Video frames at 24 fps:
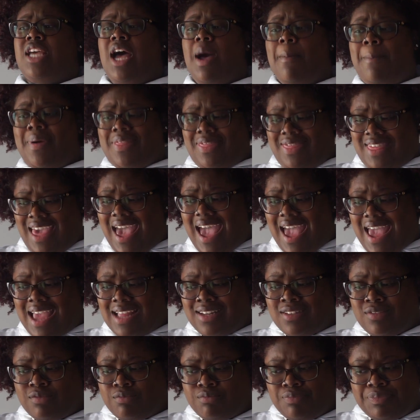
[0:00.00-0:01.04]
top of
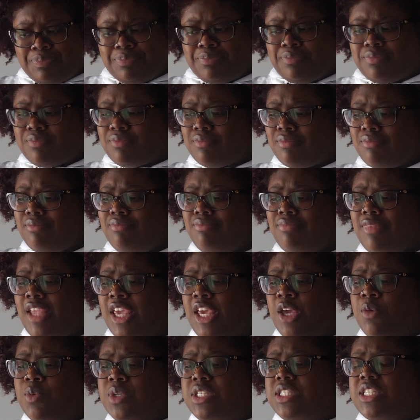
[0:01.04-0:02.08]
that,
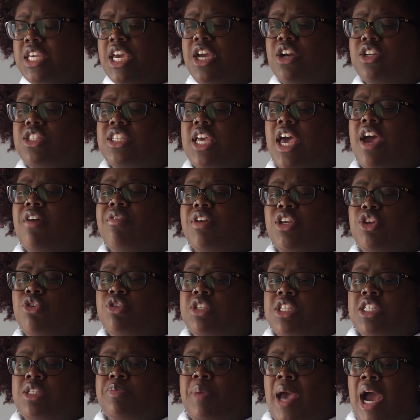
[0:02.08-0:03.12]
he was scared to ever
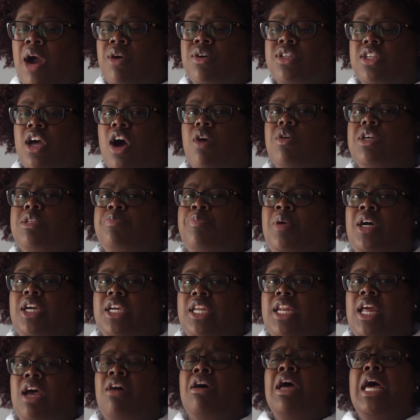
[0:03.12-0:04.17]
use his powers, always
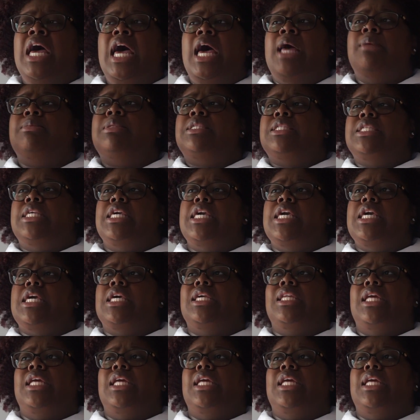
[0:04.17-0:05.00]
punking out, I'm scared.